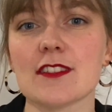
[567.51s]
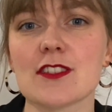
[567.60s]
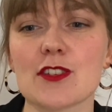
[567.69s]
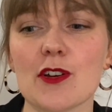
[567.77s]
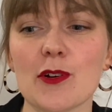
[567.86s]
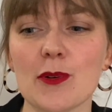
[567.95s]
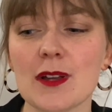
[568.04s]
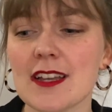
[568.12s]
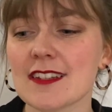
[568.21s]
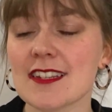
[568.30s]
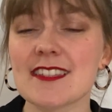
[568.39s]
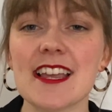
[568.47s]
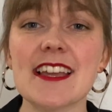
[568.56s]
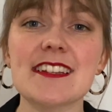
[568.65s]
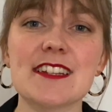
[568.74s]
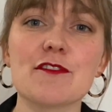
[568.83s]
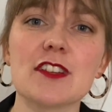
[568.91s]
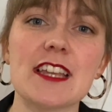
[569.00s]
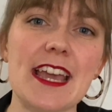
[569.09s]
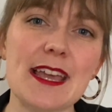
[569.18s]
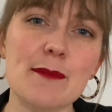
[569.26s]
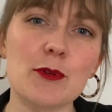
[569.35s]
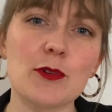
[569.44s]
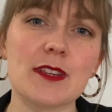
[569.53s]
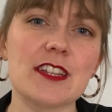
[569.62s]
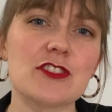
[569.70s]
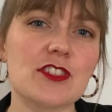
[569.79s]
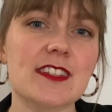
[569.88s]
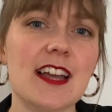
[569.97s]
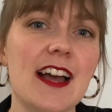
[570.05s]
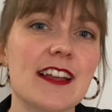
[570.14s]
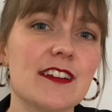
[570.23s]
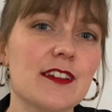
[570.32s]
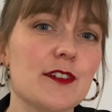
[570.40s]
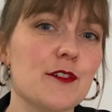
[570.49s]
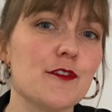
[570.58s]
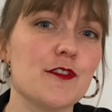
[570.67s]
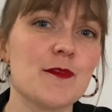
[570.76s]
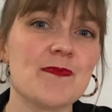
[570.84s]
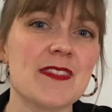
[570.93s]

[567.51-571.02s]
So to say differently abled, it just kind of